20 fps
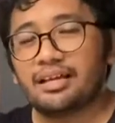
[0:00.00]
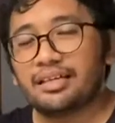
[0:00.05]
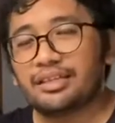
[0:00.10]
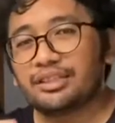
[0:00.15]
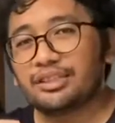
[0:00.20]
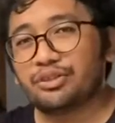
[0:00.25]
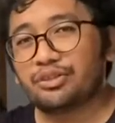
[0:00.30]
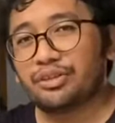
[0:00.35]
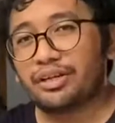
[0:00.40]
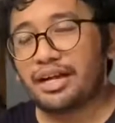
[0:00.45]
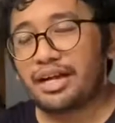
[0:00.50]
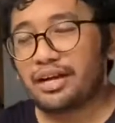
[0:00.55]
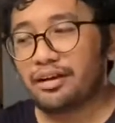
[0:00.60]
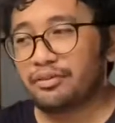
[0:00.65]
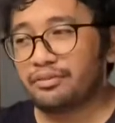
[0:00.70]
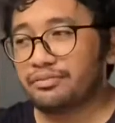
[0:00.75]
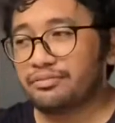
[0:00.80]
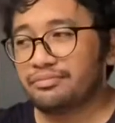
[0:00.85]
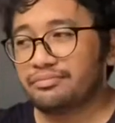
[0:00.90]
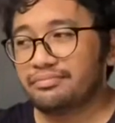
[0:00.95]
so now
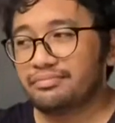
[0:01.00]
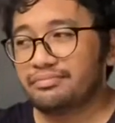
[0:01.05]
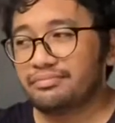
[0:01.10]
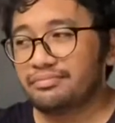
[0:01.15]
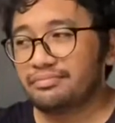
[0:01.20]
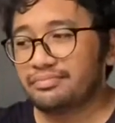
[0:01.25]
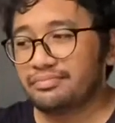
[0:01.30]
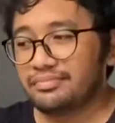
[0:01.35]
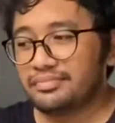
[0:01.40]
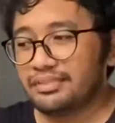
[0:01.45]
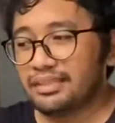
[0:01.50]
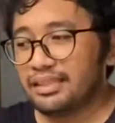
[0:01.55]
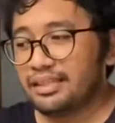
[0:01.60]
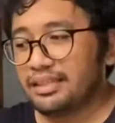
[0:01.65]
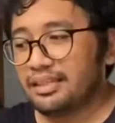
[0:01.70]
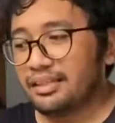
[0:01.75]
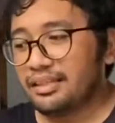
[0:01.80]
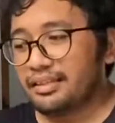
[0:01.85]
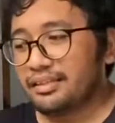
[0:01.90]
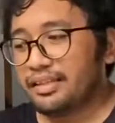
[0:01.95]

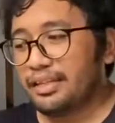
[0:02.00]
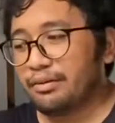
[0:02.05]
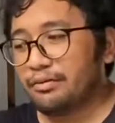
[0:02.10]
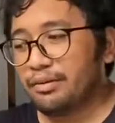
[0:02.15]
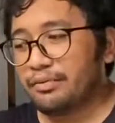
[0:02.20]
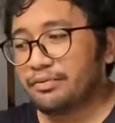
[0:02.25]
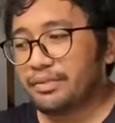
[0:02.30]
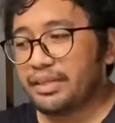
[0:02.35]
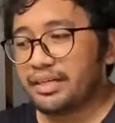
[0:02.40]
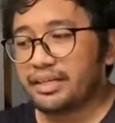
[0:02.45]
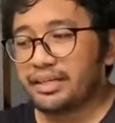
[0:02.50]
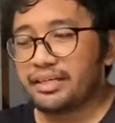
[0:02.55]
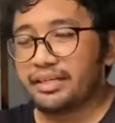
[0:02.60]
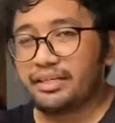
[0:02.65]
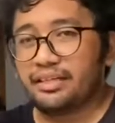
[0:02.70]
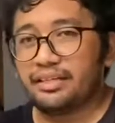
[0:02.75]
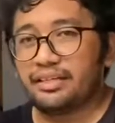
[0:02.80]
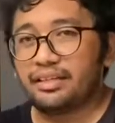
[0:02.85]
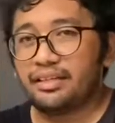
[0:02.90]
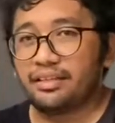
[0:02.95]
that we've taken
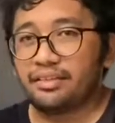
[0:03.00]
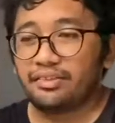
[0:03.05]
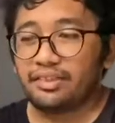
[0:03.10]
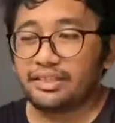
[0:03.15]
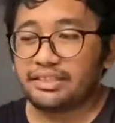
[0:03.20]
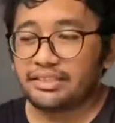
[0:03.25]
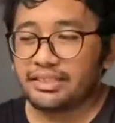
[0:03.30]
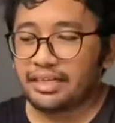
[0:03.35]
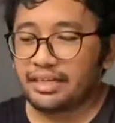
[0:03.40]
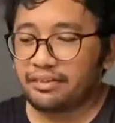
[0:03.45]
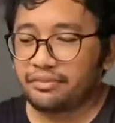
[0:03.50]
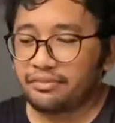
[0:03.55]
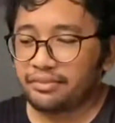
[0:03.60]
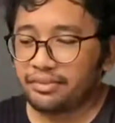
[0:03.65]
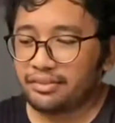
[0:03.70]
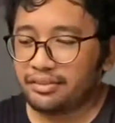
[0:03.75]
this out,